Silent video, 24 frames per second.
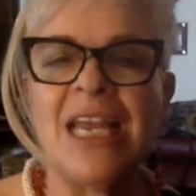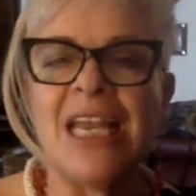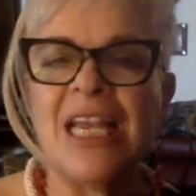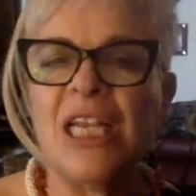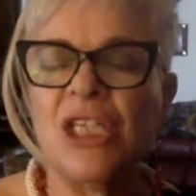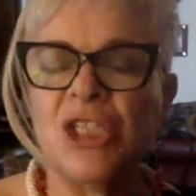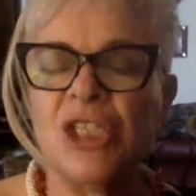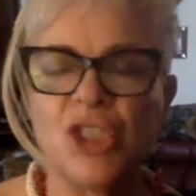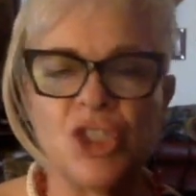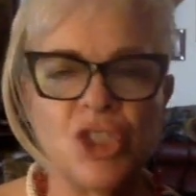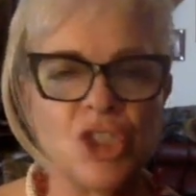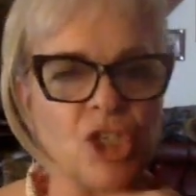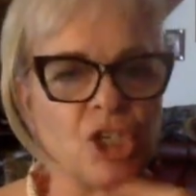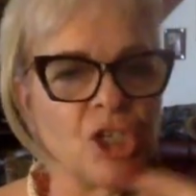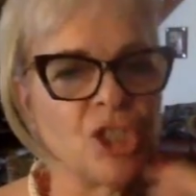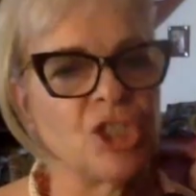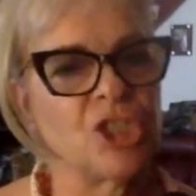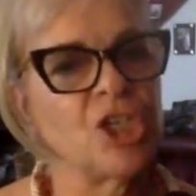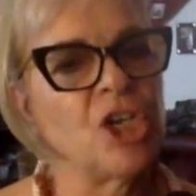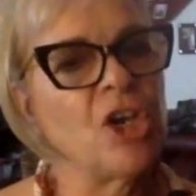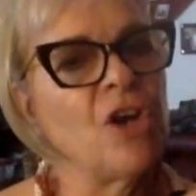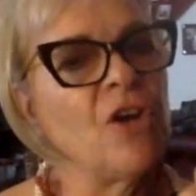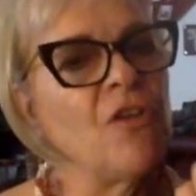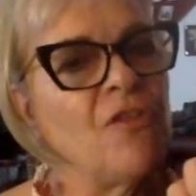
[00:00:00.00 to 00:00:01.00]
is
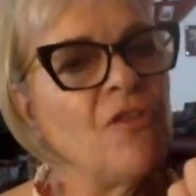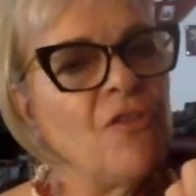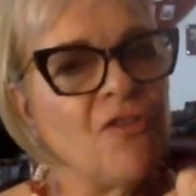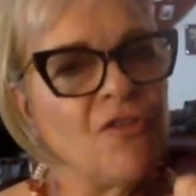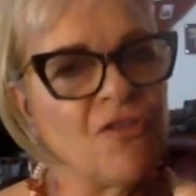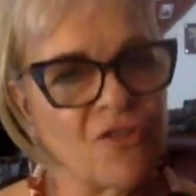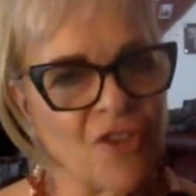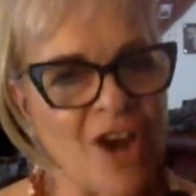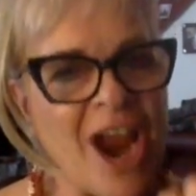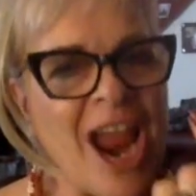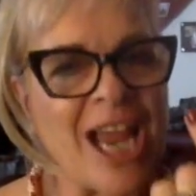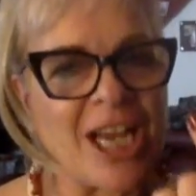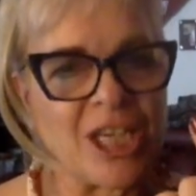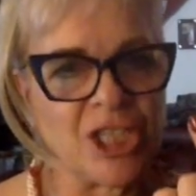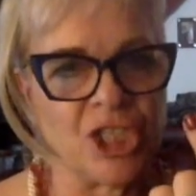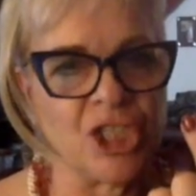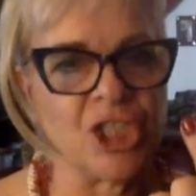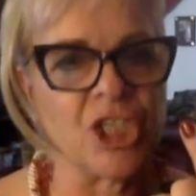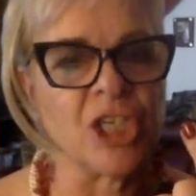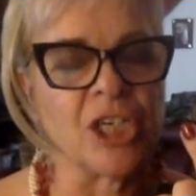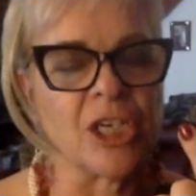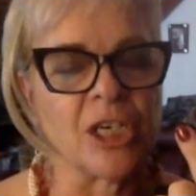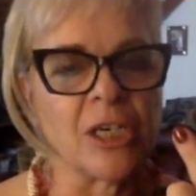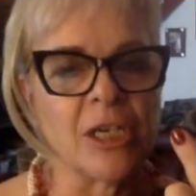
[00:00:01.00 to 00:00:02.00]
just a
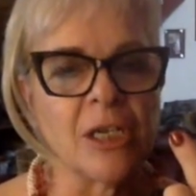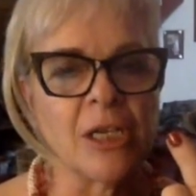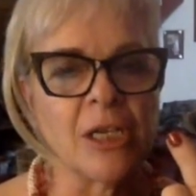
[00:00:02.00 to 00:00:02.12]
fraction